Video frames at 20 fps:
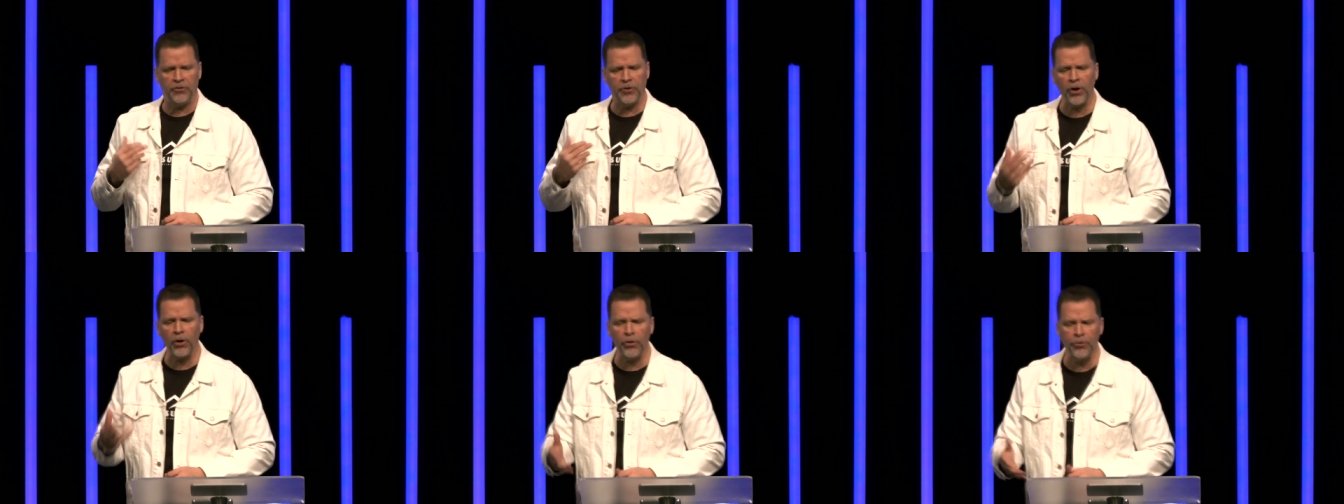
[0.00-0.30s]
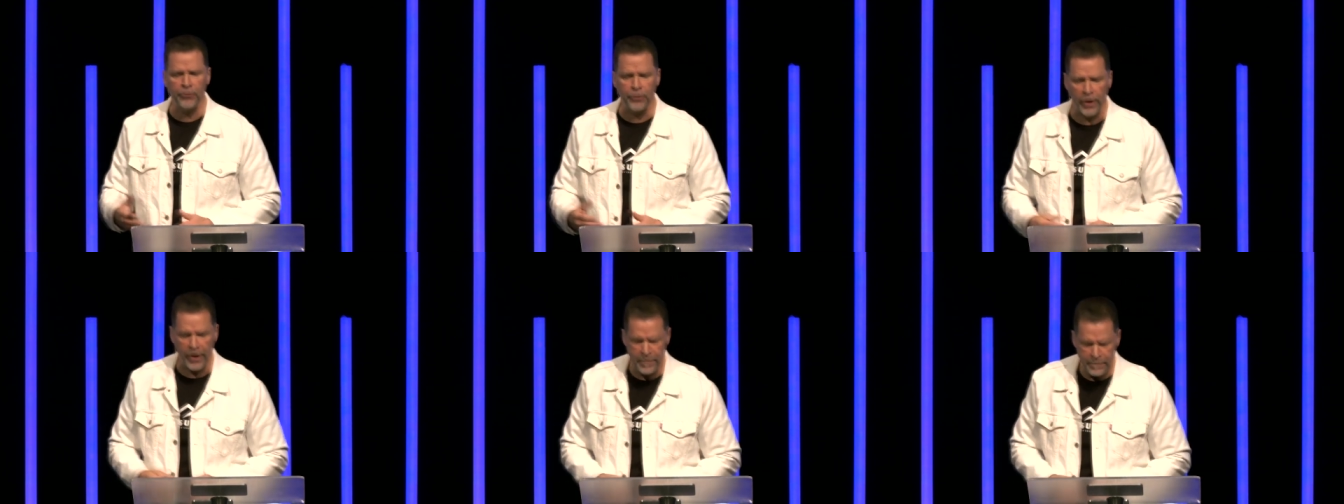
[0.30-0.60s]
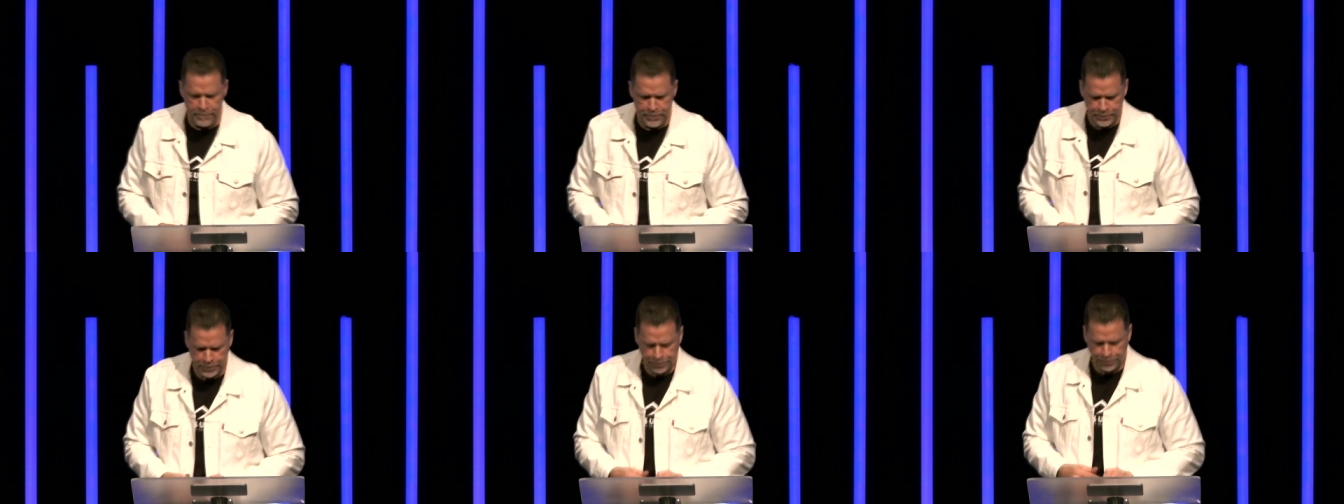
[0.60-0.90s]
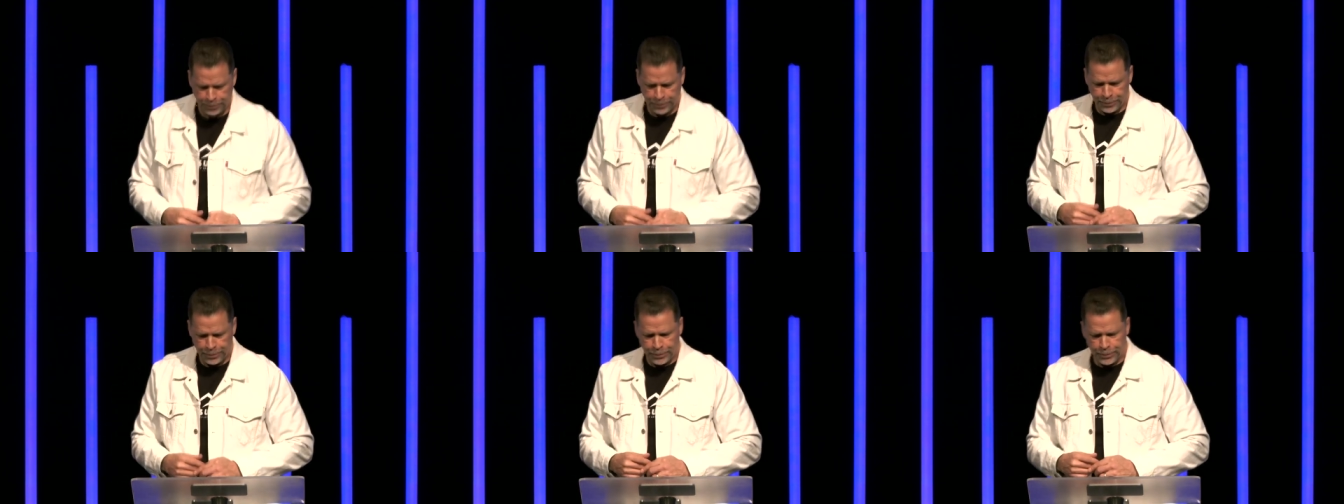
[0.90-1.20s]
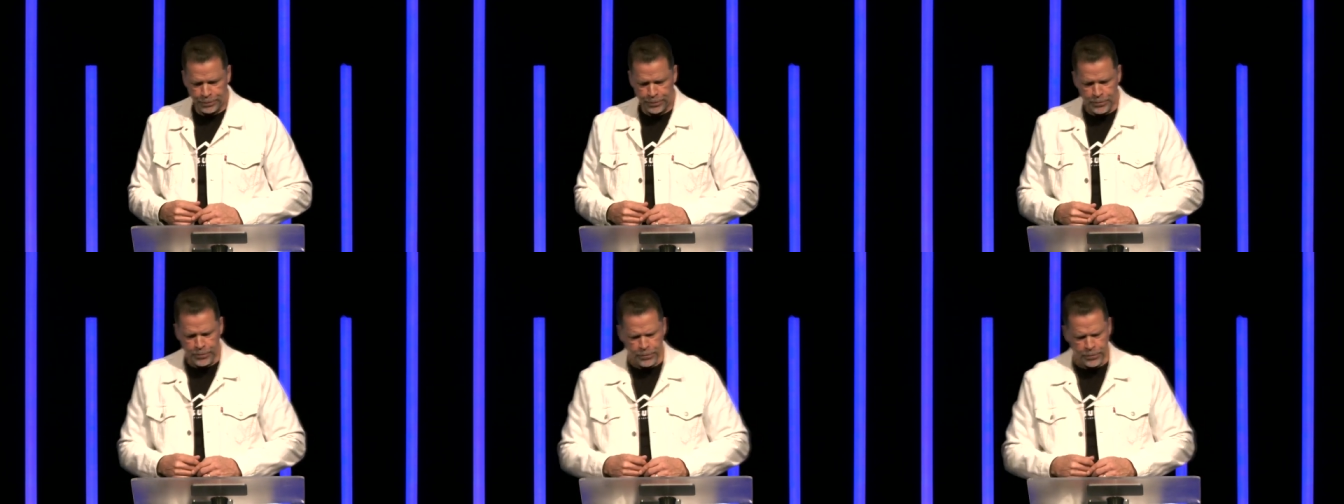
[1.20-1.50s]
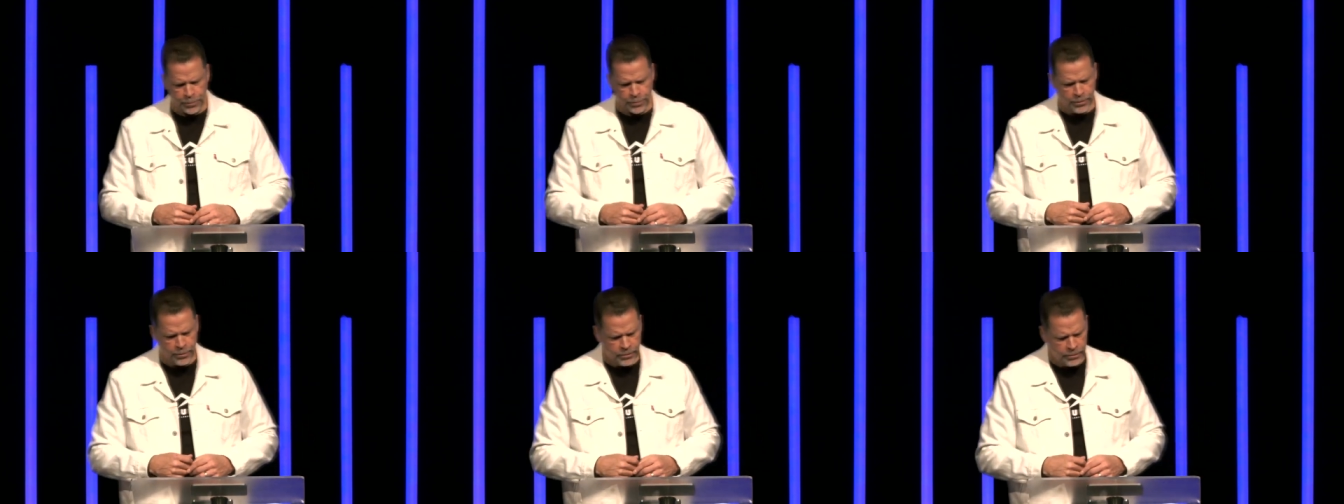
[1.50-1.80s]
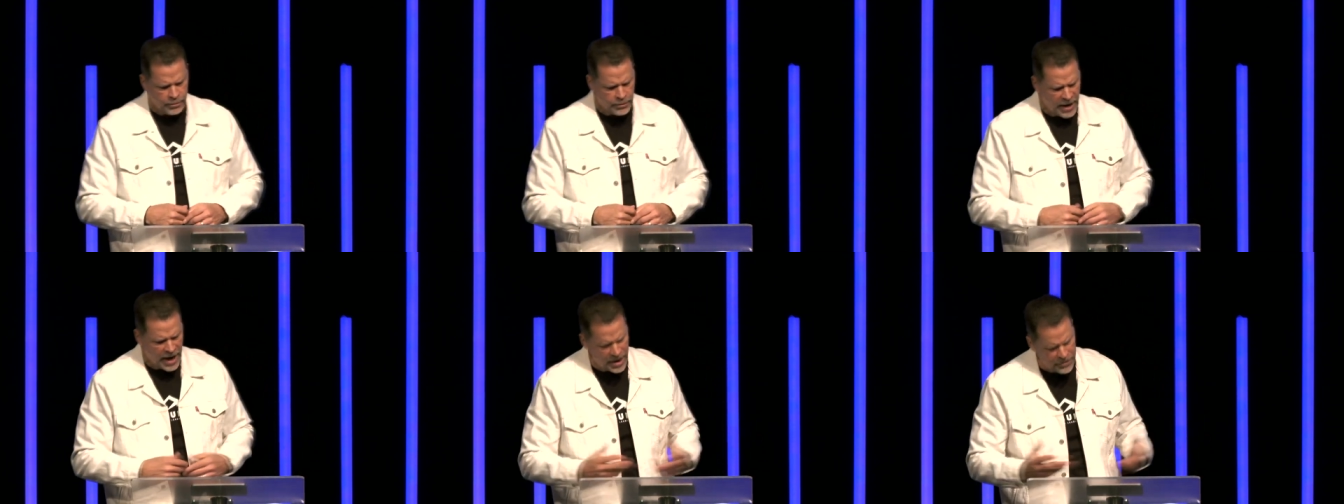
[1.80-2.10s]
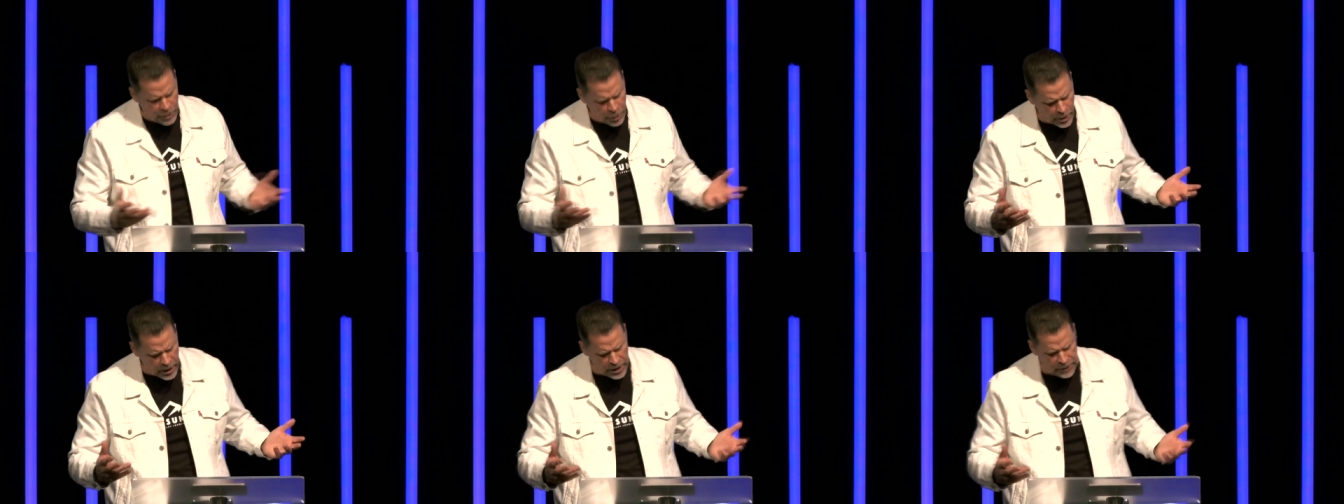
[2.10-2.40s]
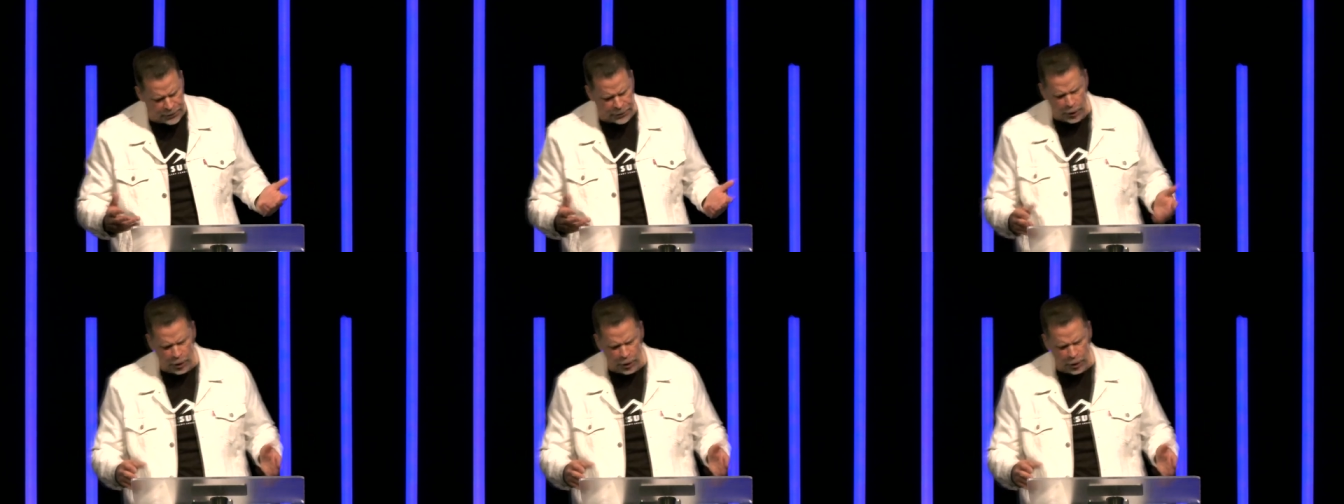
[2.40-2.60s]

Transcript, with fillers: Children, have you any